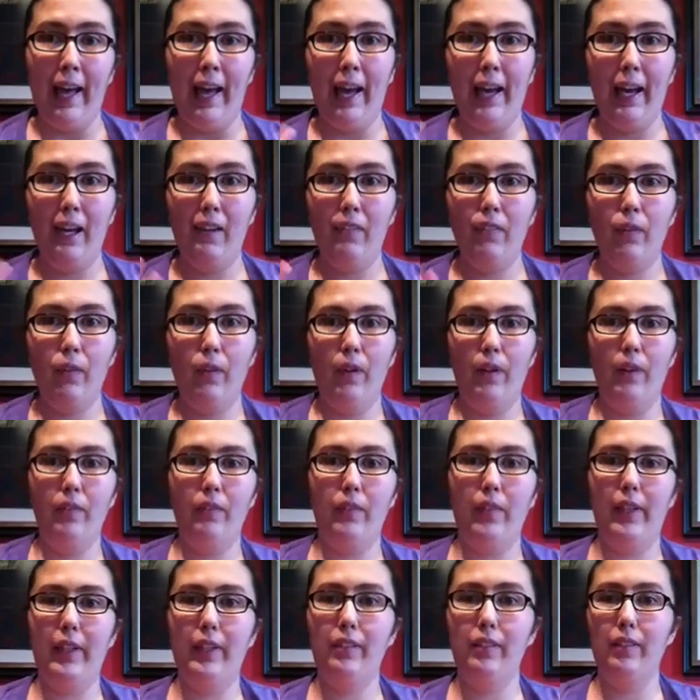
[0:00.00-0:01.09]
Hey everyone,
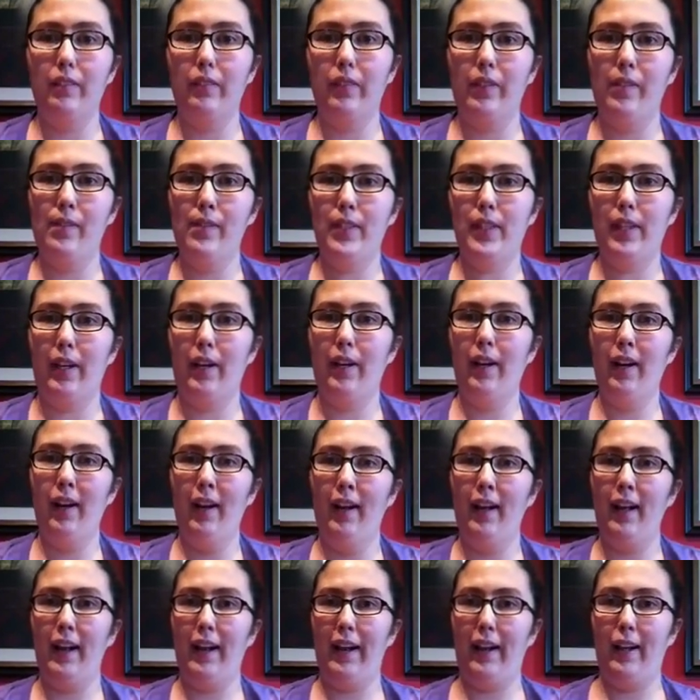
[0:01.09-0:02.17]
Weekly Reviews here.
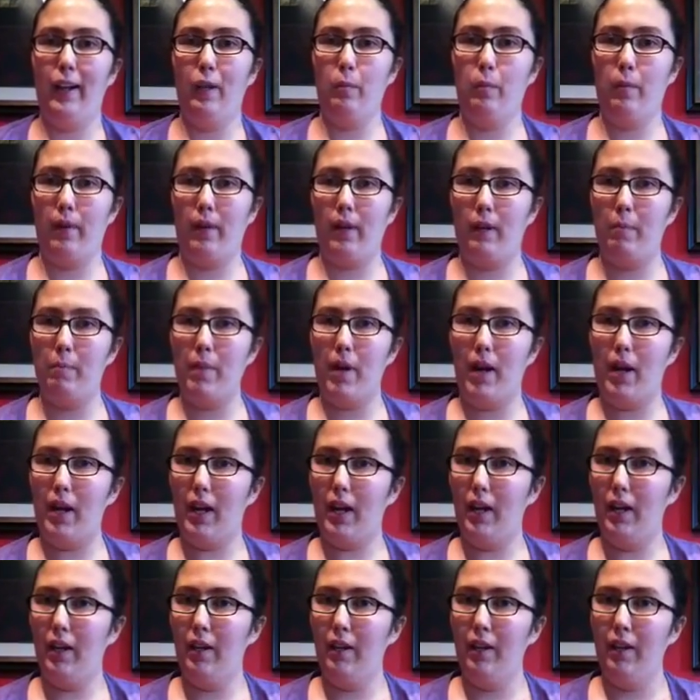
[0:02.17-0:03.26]
I am wearing
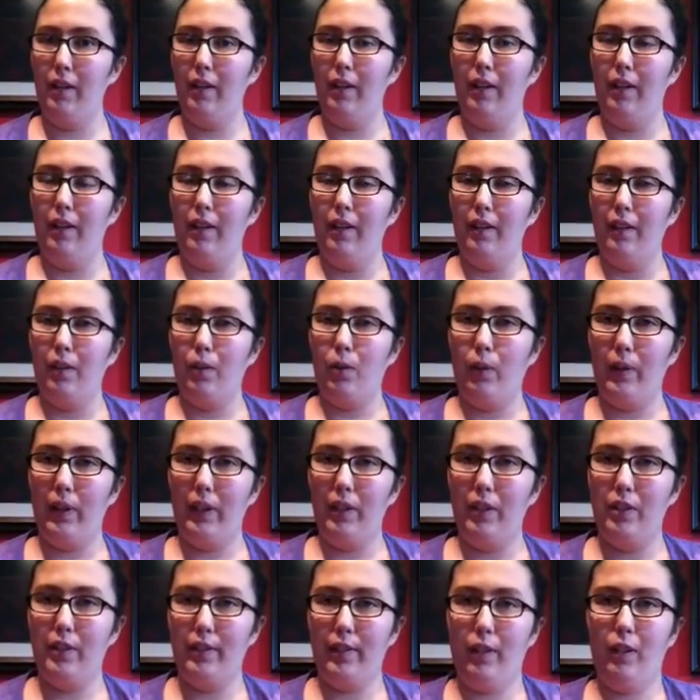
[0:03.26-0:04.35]
my
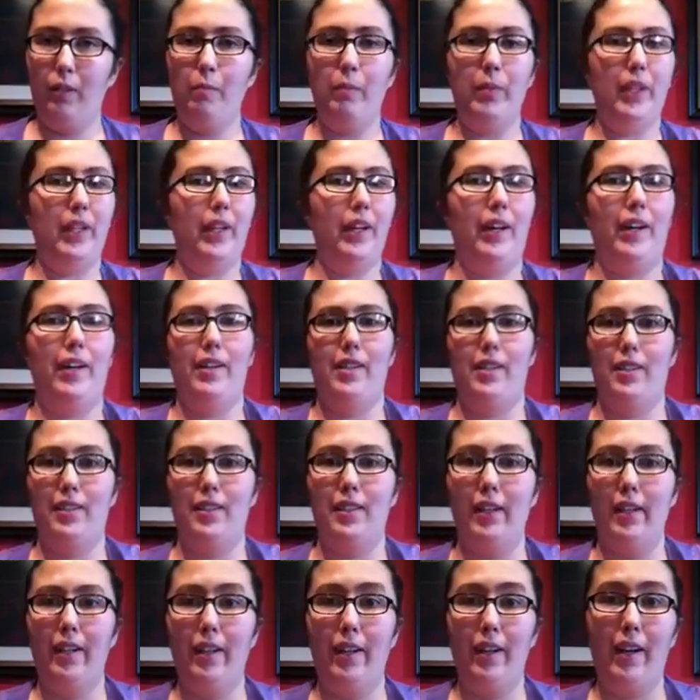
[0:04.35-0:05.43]
Queen shirt because,
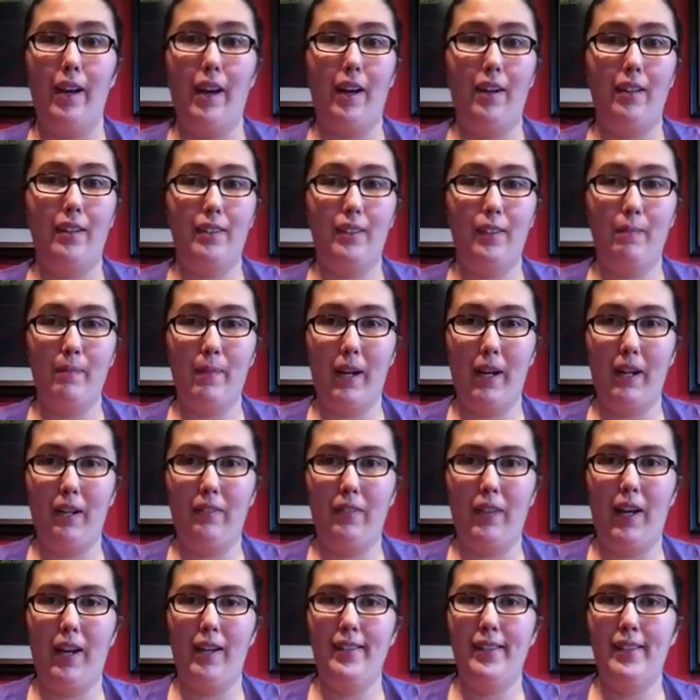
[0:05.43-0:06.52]
as you might have
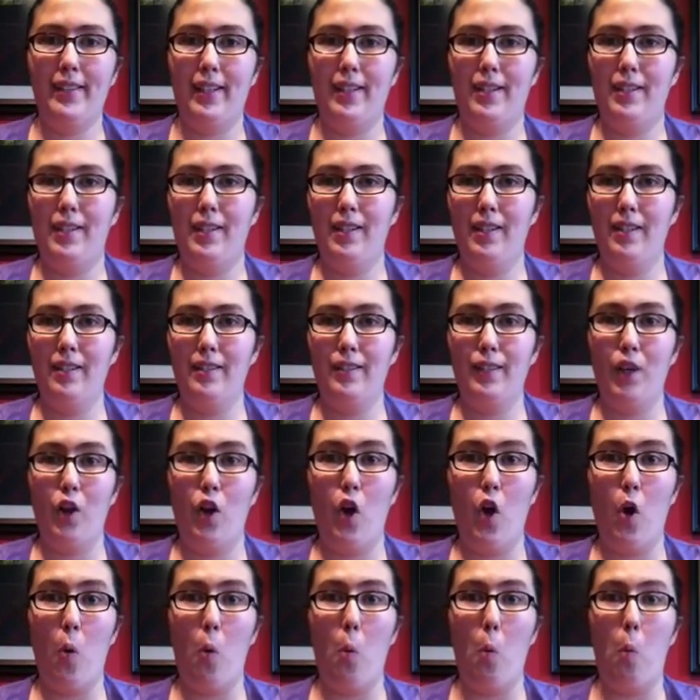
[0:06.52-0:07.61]
guessed, it is
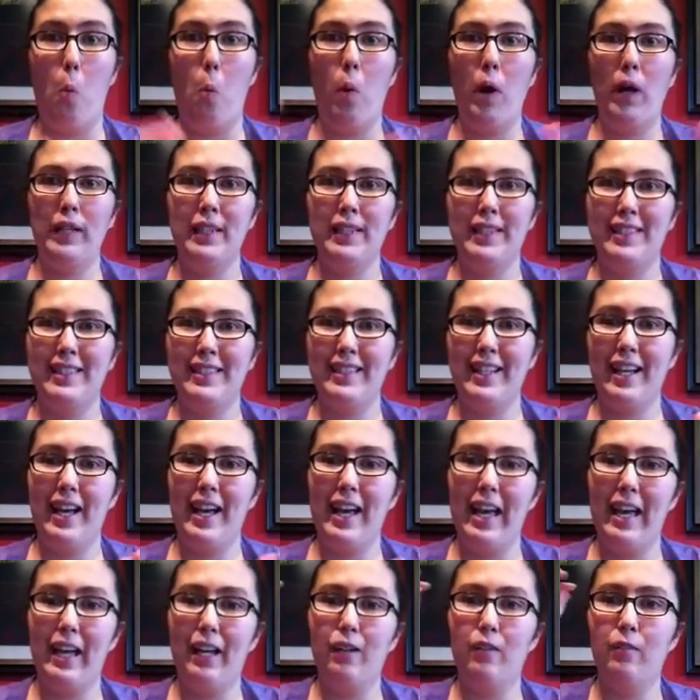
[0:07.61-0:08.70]

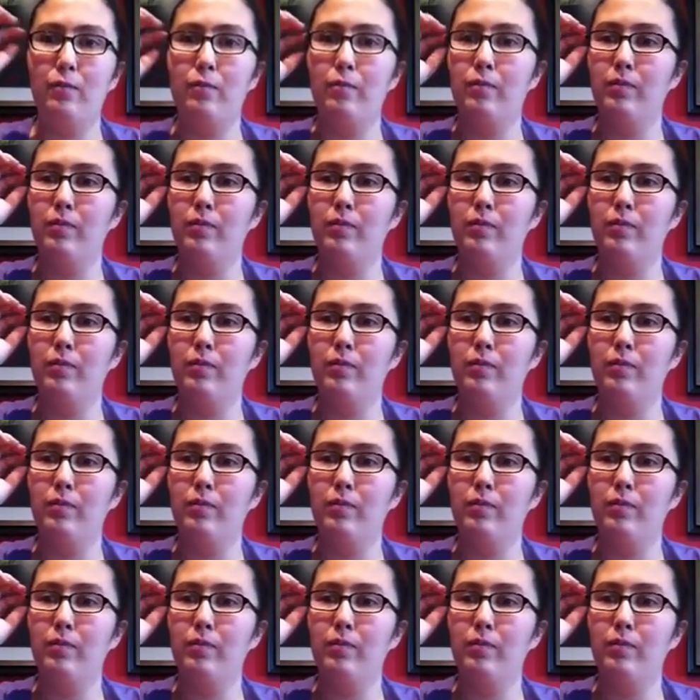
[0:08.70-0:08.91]
Wednesday.